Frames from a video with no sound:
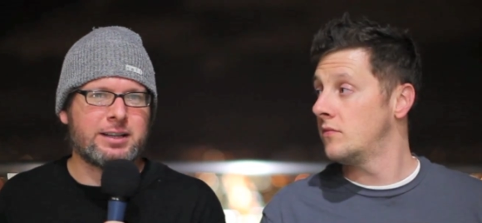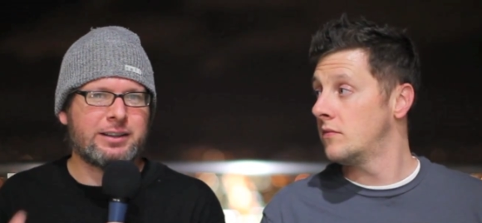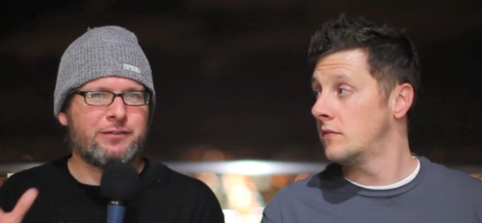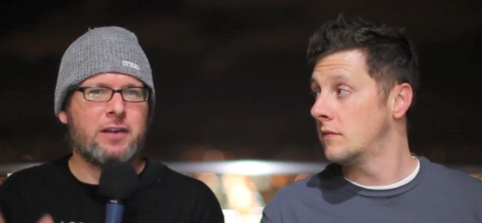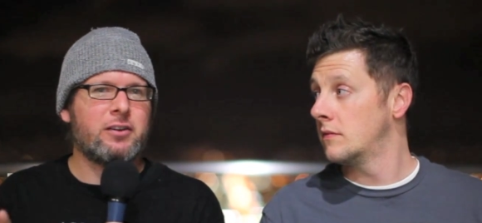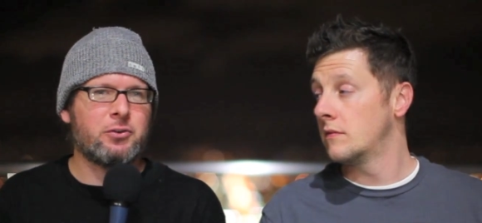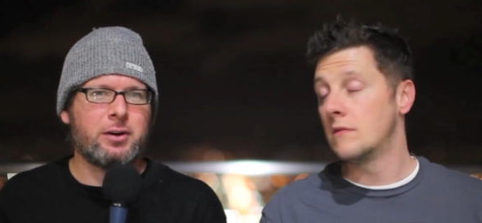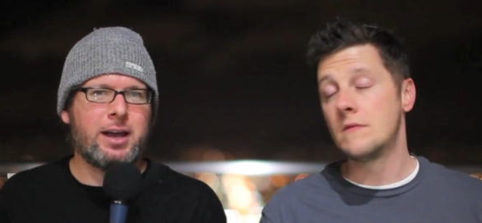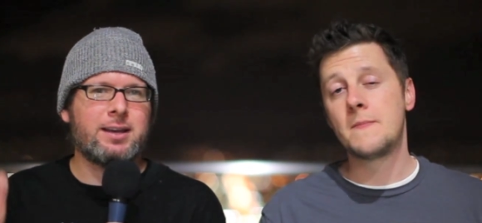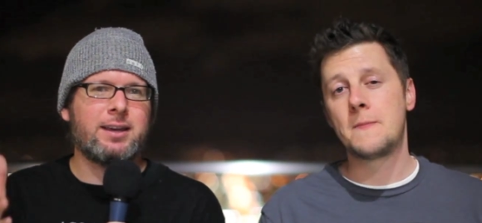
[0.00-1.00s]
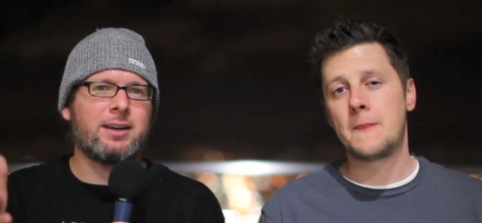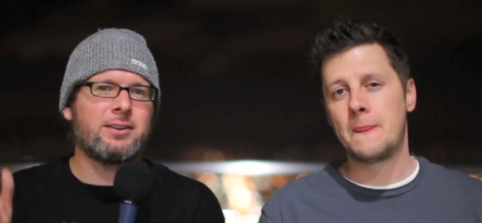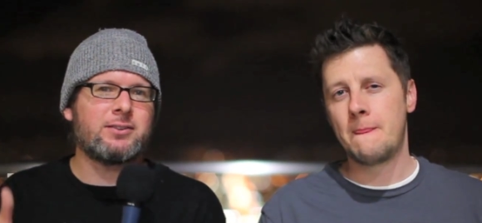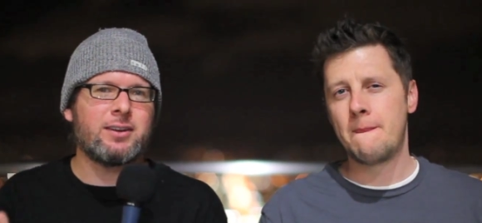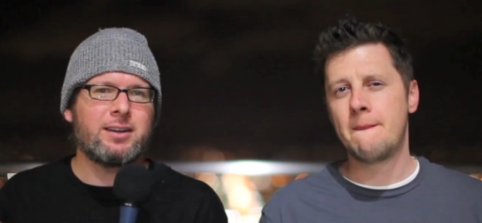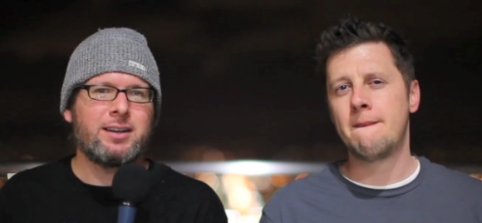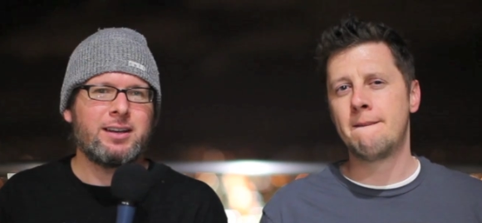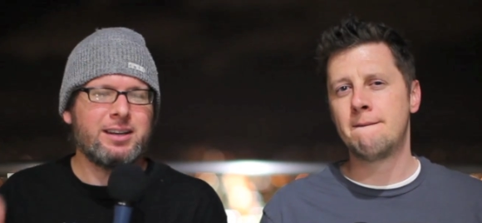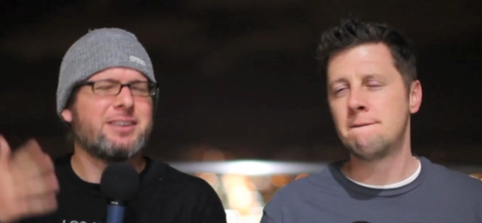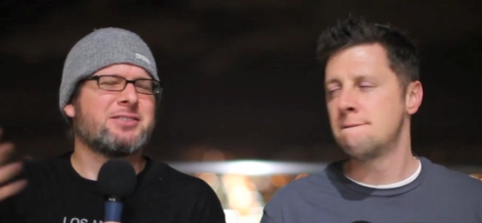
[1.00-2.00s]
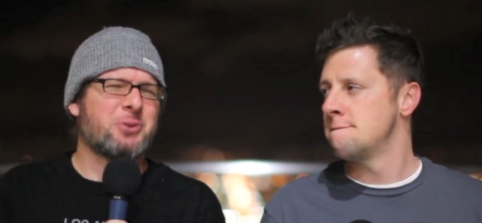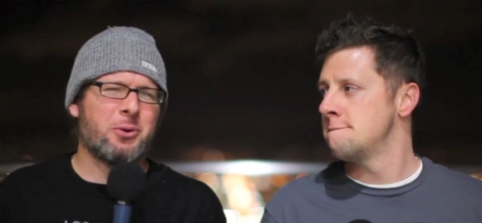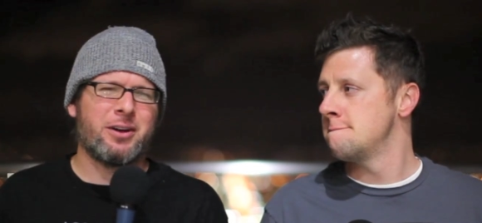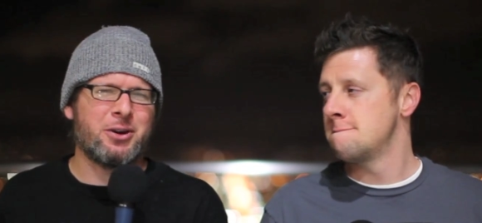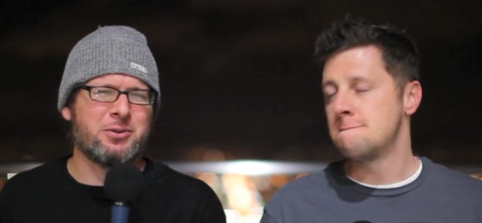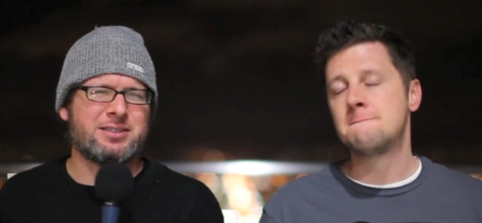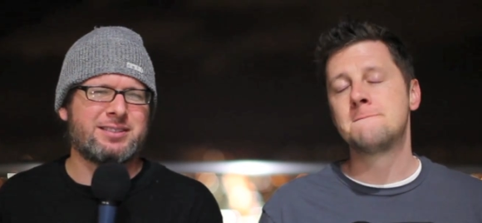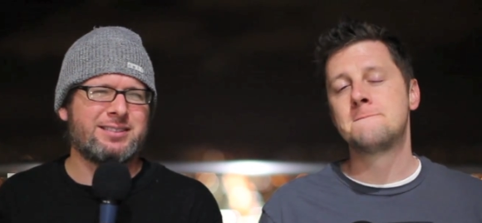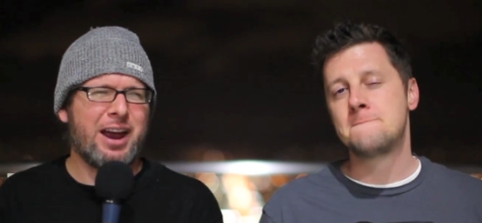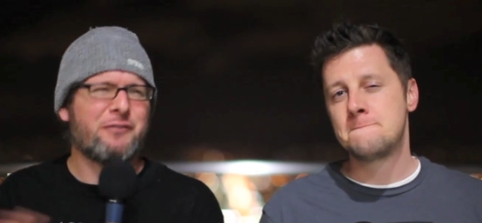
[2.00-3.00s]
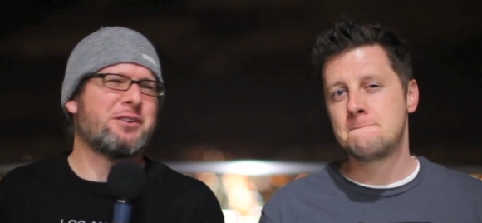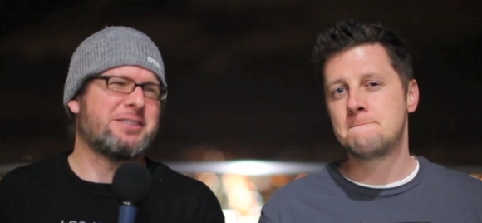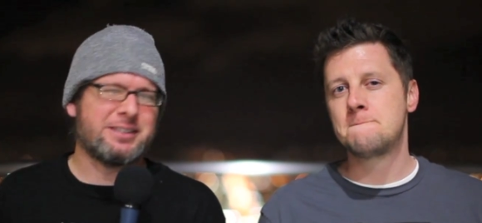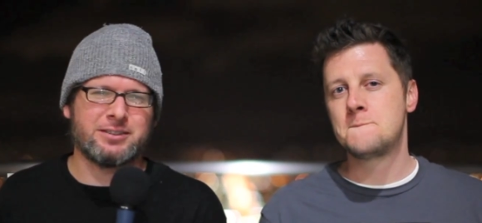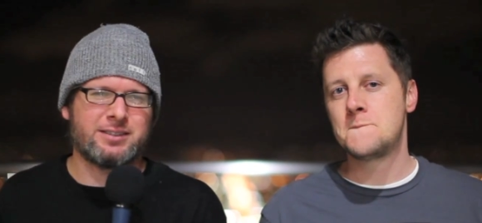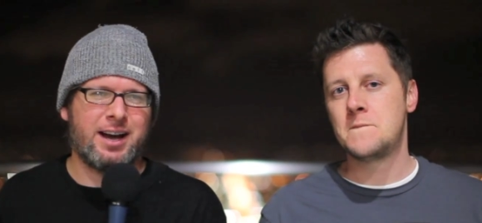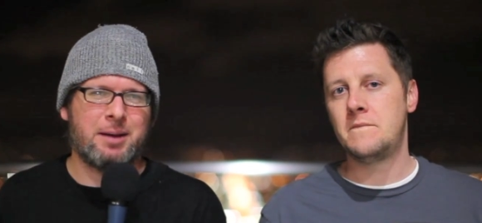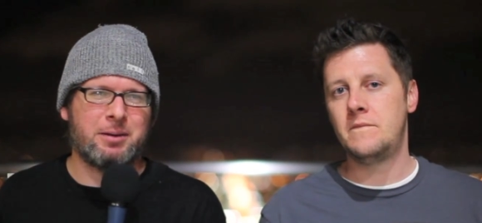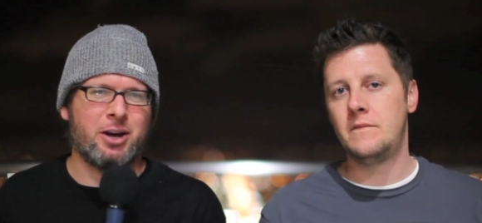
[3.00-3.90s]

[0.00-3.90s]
Speaker 1: It's like the five on three, hey, Kings, you need to score on those every single time.